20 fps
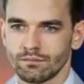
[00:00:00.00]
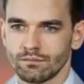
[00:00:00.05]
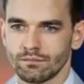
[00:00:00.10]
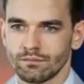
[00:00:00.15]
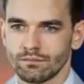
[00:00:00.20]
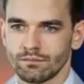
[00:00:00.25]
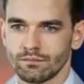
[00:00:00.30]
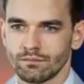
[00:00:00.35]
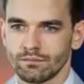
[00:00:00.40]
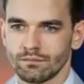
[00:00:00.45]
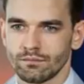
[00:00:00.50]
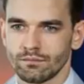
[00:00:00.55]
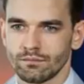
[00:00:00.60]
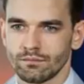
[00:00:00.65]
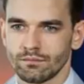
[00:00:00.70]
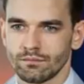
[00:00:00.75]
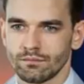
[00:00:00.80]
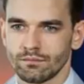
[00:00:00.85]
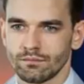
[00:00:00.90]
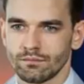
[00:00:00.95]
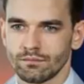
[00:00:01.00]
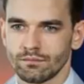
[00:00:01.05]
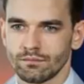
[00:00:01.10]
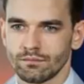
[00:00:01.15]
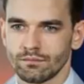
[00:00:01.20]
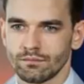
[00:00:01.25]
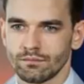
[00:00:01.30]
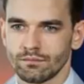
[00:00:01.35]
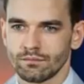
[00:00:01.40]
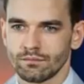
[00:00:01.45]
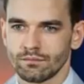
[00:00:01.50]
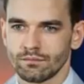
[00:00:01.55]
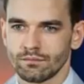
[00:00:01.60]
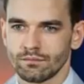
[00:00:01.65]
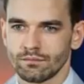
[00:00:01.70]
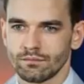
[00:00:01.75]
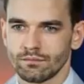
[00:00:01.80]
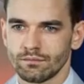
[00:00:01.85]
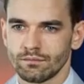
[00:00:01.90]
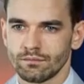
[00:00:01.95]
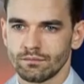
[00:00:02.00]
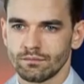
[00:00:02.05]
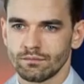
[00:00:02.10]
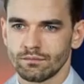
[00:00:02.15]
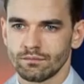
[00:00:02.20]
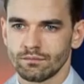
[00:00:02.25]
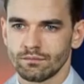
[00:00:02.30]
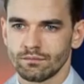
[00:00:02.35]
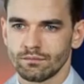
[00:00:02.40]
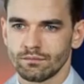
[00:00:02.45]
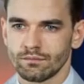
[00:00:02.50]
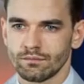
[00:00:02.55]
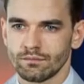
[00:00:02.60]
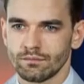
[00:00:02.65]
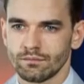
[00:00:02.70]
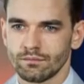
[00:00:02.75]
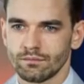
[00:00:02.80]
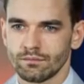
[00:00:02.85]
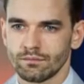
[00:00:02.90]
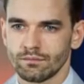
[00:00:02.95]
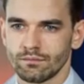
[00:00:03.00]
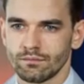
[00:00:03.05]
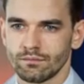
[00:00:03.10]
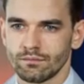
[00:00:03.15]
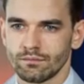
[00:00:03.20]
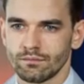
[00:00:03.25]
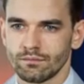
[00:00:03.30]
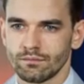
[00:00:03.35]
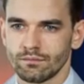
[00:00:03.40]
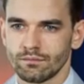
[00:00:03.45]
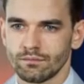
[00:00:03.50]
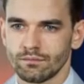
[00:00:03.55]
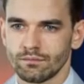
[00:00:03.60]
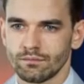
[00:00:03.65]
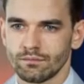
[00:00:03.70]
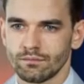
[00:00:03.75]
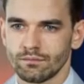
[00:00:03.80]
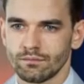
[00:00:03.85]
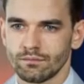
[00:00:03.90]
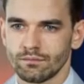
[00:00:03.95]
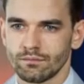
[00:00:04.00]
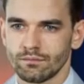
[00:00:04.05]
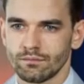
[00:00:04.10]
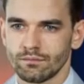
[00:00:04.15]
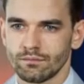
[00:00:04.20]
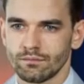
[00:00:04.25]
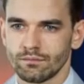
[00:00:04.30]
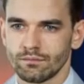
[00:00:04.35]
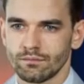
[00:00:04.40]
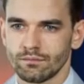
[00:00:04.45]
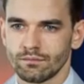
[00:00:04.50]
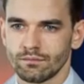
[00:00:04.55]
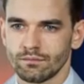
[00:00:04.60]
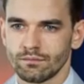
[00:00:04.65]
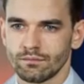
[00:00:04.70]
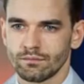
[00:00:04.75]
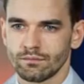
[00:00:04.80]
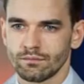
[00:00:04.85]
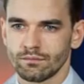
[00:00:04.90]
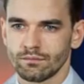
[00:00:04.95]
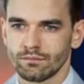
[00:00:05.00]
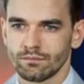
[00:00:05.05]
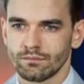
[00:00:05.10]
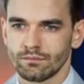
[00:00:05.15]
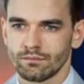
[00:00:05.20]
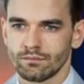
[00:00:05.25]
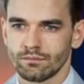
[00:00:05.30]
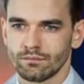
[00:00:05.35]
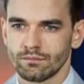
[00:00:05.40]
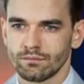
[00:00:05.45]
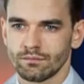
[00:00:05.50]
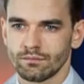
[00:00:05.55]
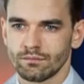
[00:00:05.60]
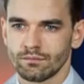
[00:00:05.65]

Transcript: The person shown says nothing.